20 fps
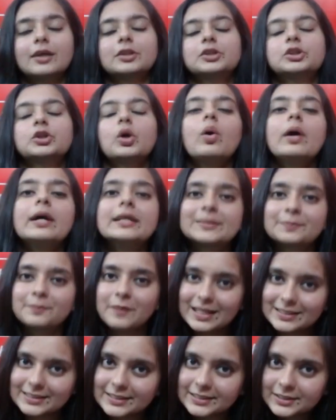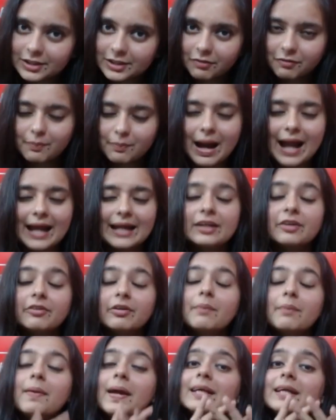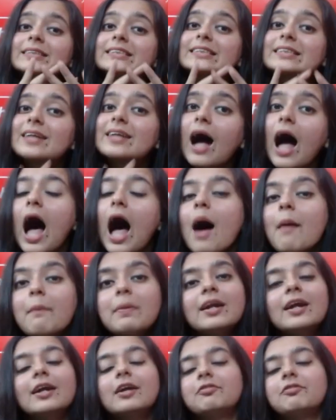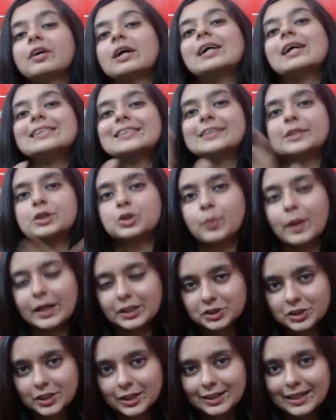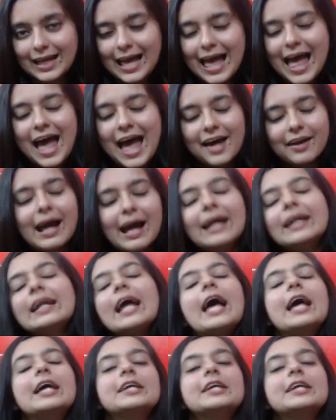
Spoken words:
show his presence of mind, remains calm in a difficult situation, right?